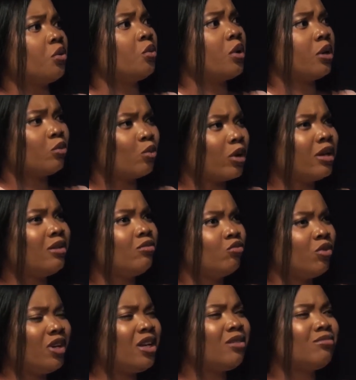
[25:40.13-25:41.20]
we're
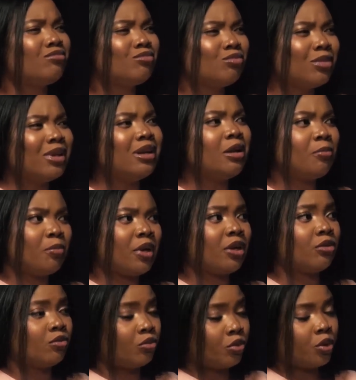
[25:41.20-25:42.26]
really
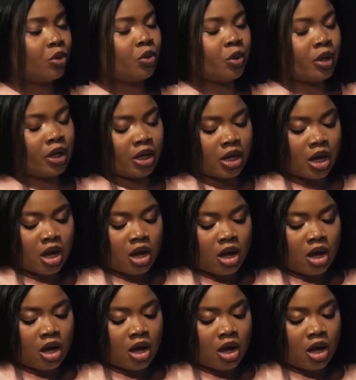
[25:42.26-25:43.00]
leaping real quick.